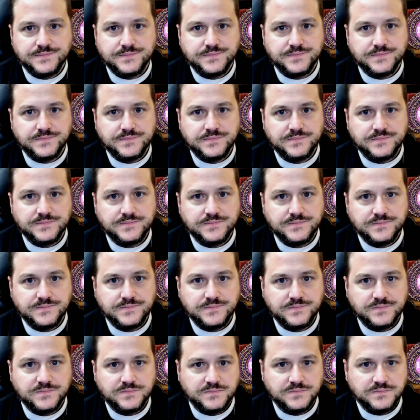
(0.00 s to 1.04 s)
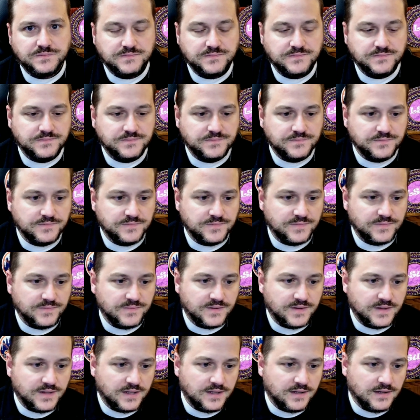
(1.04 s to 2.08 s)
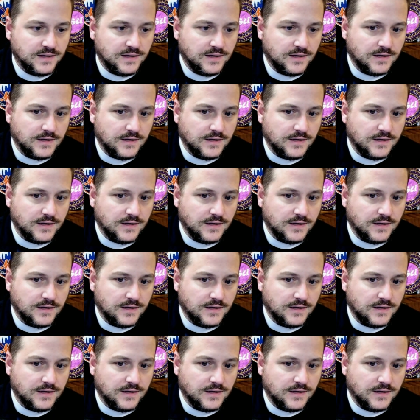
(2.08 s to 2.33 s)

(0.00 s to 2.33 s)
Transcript: (silence)